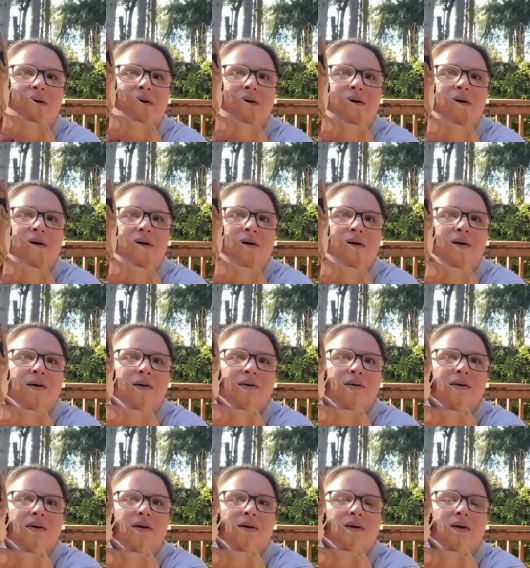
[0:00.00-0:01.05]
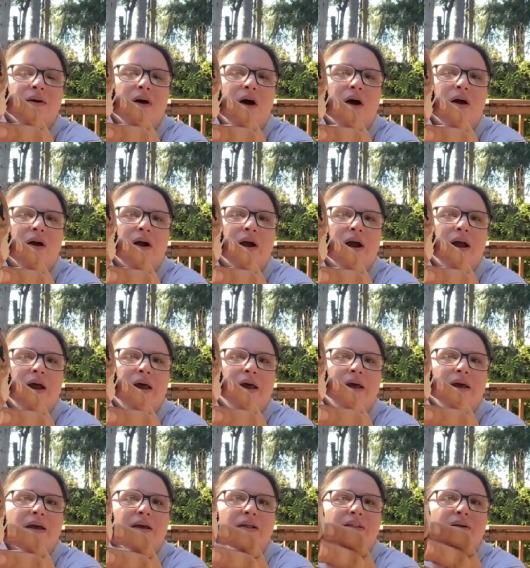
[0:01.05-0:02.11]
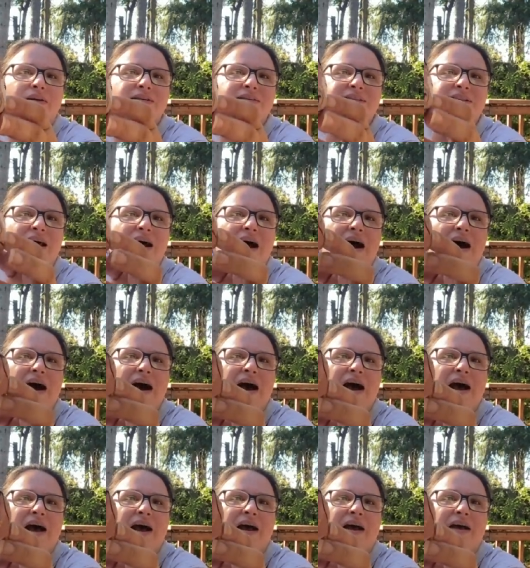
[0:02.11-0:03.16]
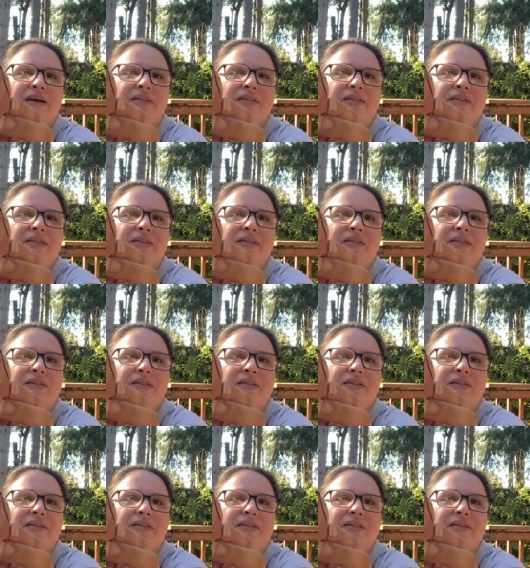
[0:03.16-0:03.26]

All right, there's that.